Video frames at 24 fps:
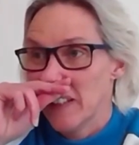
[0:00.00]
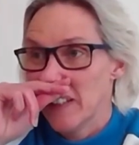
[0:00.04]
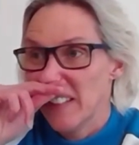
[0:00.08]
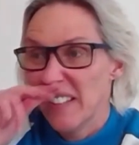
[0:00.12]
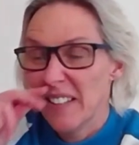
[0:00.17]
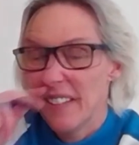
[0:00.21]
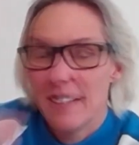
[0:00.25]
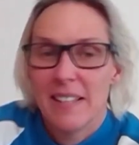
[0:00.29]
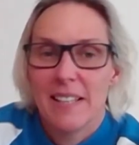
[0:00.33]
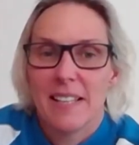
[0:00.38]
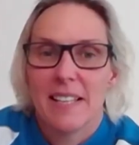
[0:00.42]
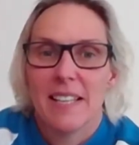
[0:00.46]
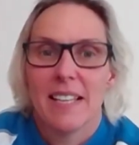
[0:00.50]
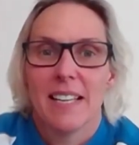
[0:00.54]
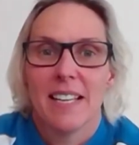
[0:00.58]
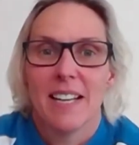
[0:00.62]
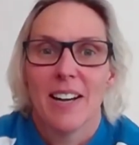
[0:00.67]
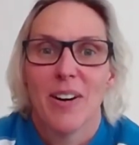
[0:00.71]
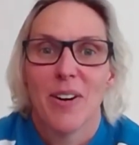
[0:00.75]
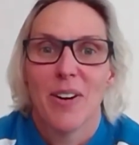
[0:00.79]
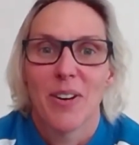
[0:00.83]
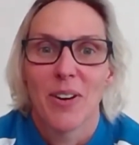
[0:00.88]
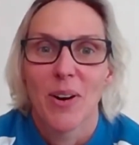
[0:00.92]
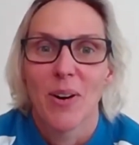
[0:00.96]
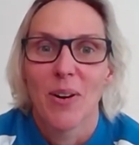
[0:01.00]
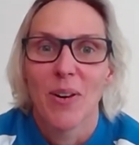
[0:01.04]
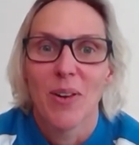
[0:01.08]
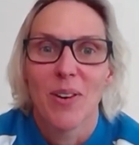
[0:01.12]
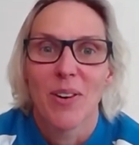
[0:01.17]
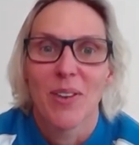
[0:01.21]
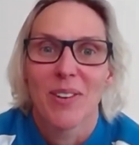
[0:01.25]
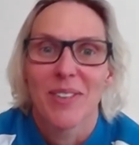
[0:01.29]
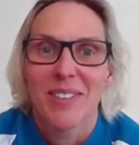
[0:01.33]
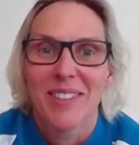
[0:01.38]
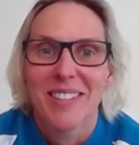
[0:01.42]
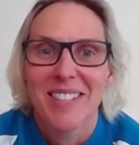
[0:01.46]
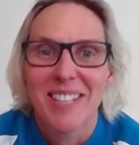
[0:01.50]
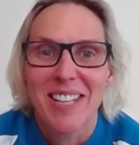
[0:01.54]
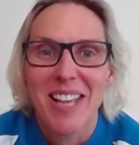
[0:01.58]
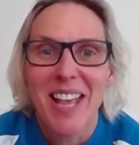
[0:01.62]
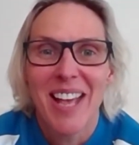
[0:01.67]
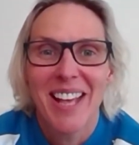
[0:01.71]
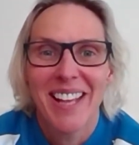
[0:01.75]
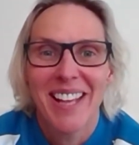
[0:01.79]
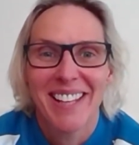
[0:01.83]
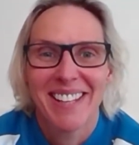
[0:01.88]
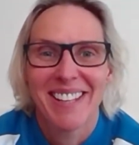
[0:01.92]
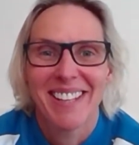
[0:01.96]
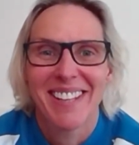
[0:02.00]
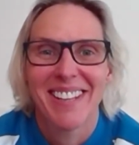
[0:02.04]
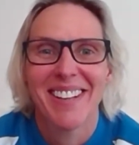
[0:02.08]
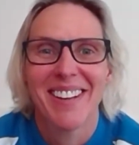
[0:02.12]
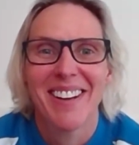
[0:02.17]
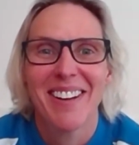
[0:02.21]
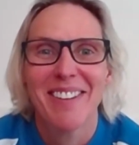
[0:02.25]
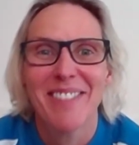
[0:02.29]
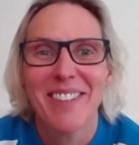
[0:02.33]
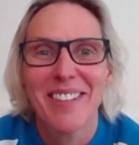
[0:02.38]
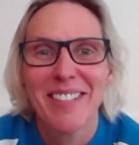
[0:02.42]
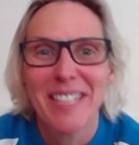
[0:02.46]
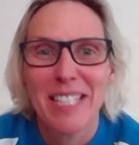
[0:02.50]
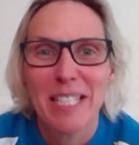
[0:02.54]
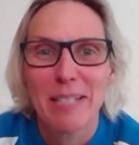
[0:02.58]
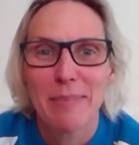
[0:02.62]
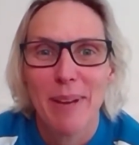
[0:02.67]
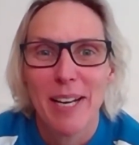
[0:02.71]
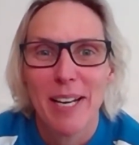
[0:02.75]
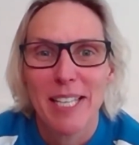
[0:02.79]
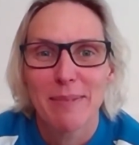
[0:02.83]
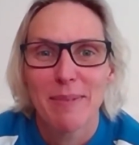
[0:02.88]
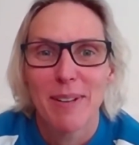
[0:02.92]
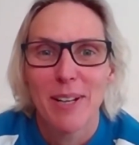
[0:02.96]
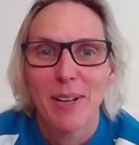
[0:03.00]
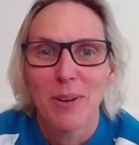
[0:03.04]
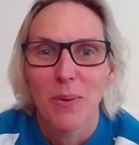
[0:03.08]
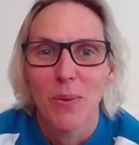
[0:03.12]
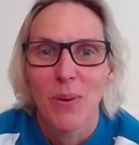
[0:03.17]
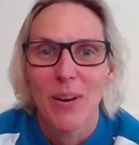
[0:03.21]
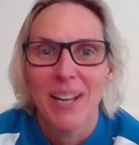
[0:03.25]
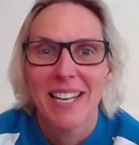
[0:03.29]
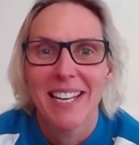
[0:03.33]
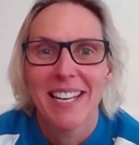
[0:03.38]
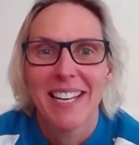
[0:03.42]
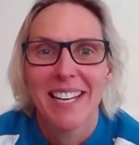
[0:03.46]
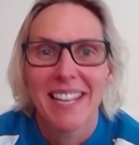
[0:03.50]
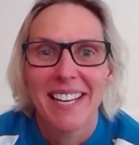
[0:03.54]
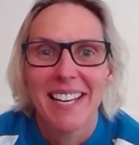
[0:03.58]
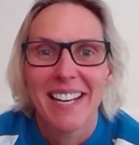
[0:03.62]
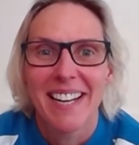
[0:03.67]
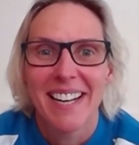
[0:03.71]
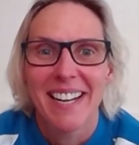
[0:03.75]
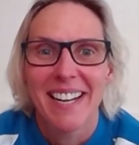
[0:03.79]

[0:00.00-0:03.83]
thinking, oh god, this is everyone's expecting me to win here.